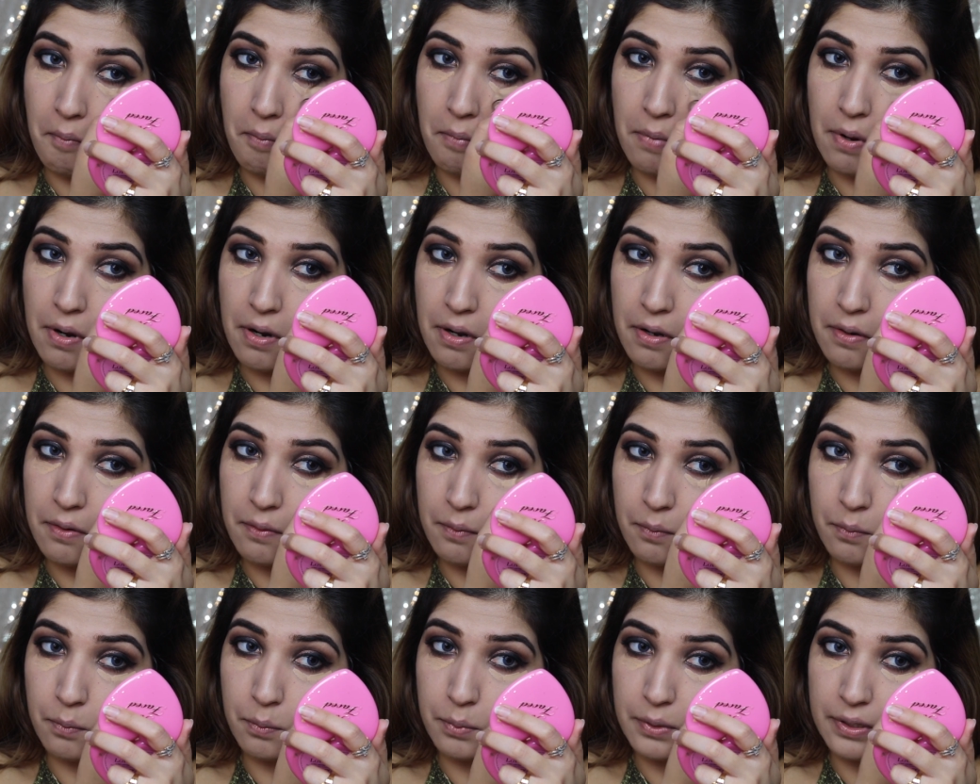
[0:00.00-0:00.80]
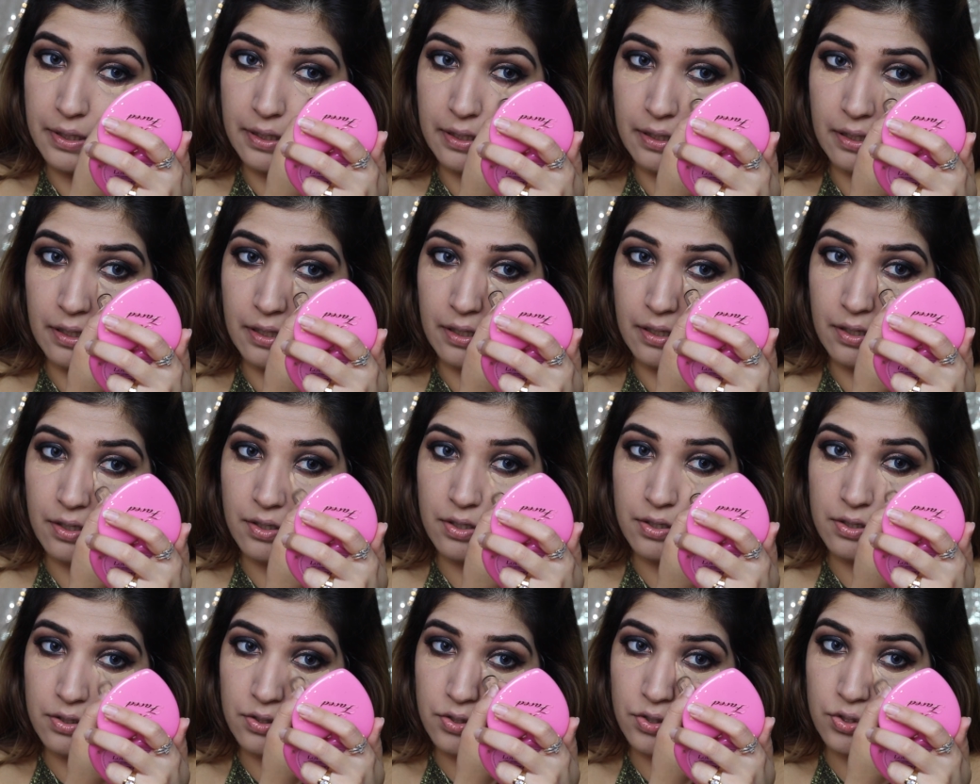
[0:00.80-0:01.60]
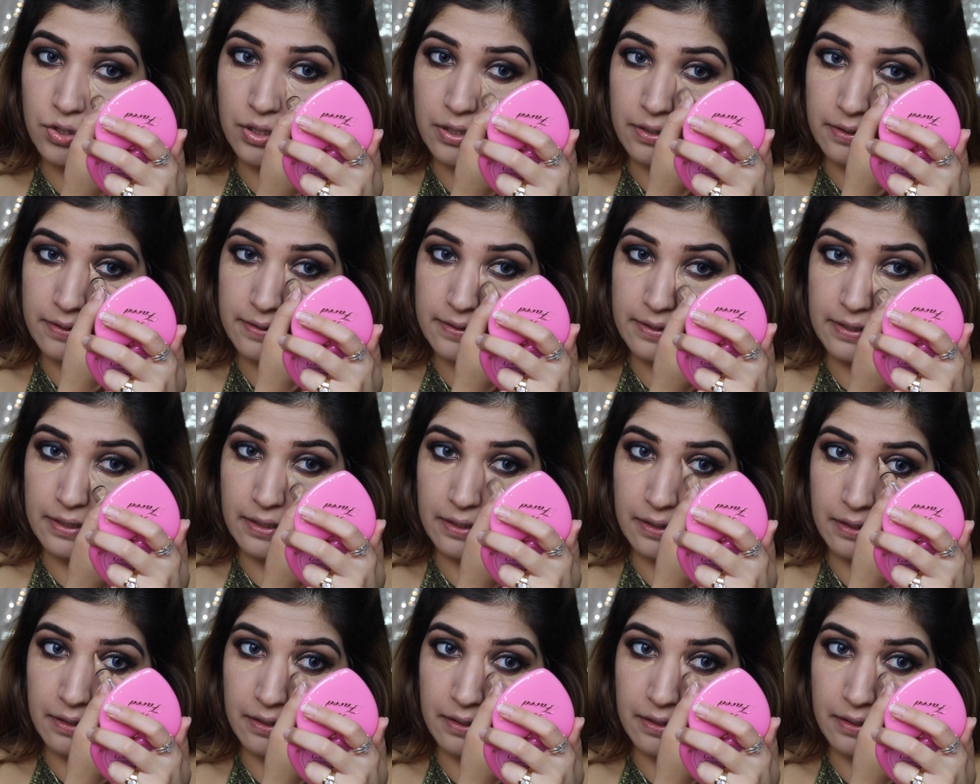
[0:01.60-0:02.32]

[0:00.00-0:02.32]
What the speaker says: but we shall see.